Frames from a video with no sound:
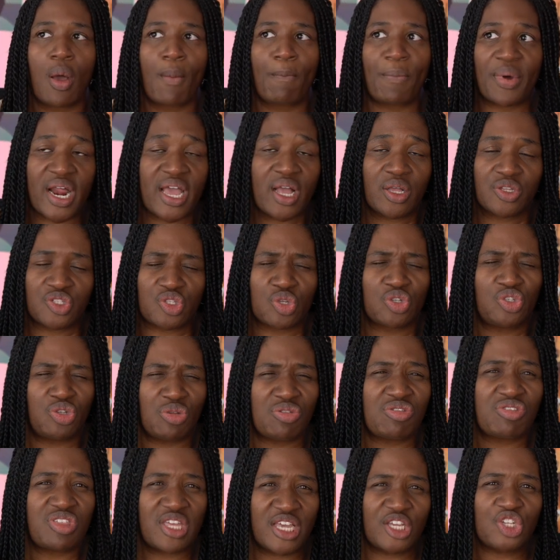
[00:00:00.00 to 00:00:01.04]
but I also
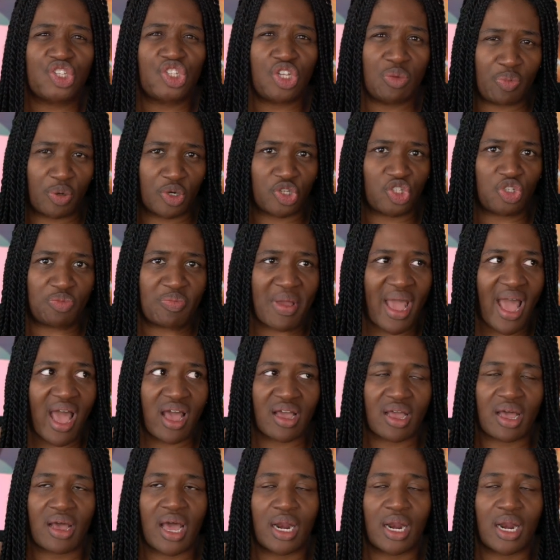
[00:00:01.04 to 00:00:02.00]
do think she pushed back.